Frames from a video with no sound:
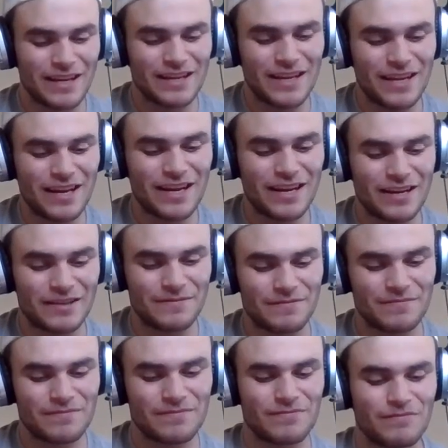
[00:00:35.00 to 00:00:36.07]
Yeah,
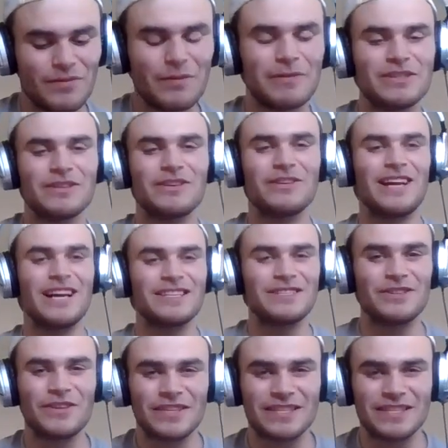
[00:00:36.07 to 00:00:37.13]
what we do like to
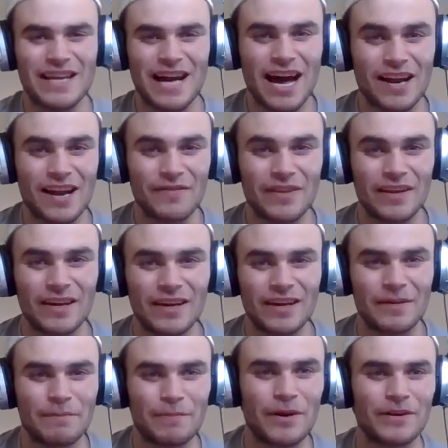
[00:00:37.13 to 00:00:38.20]
do at the start of
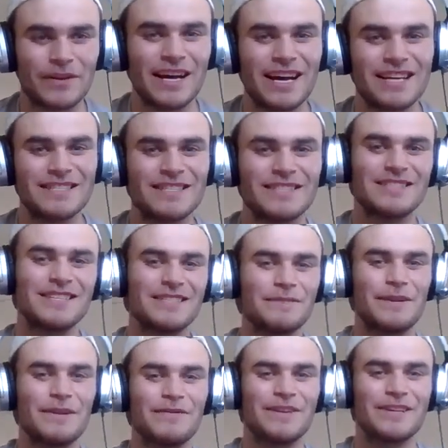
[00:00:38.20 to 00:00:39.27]
the podcast is it's a
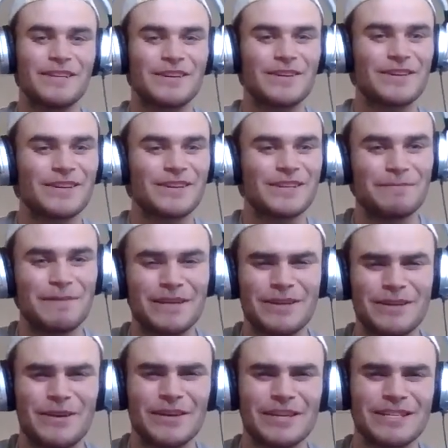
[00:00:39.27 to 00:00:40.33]
bit of
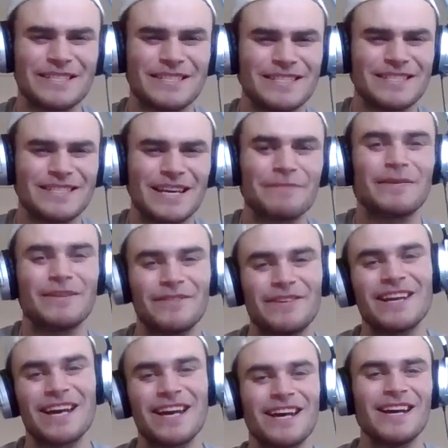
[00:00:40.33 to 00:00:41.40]
Connor's segment, or
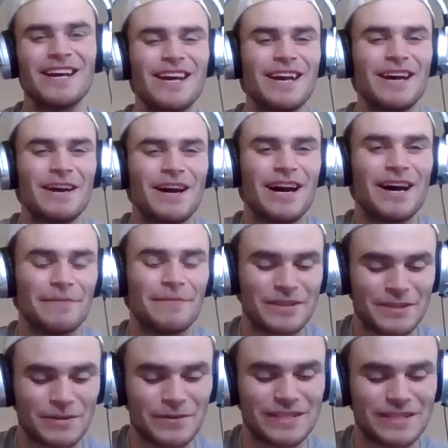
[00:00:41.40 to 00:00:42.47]
yeah. It's
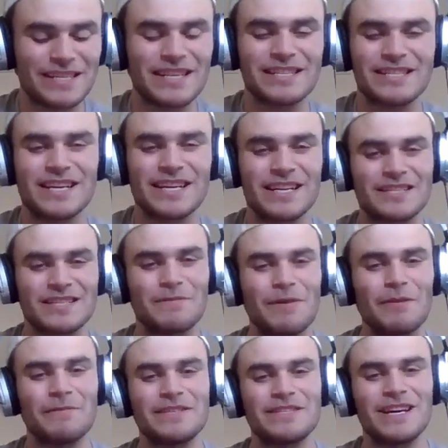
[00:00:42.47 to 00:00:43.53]
called a set of six. So
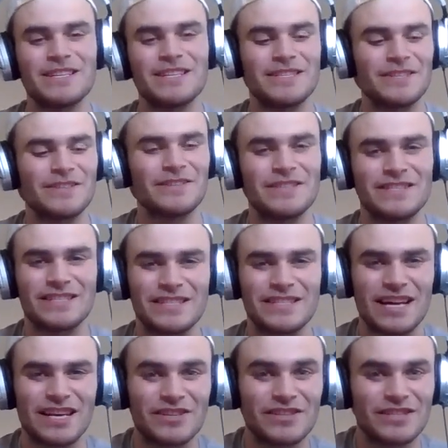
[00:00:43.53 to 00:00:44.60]
what we start to do is just
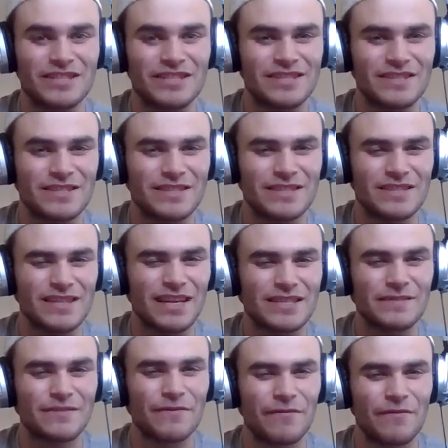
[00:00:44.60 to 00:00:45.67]
ask you
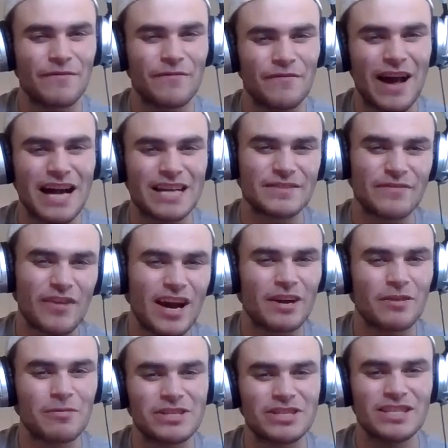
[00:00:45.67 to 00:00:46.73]
six fast fire
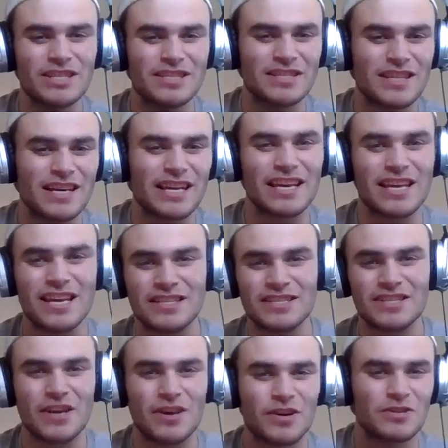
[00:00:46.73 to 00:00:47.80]
questions, just like a yes,
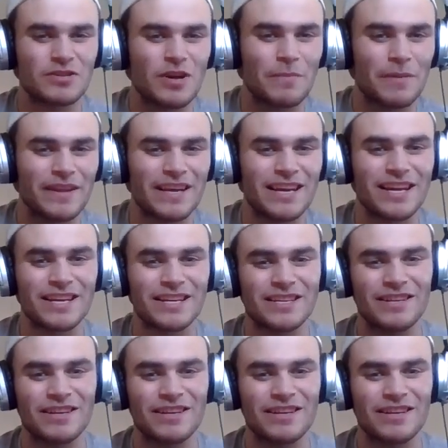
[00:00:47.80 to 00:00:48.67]
no, top of the head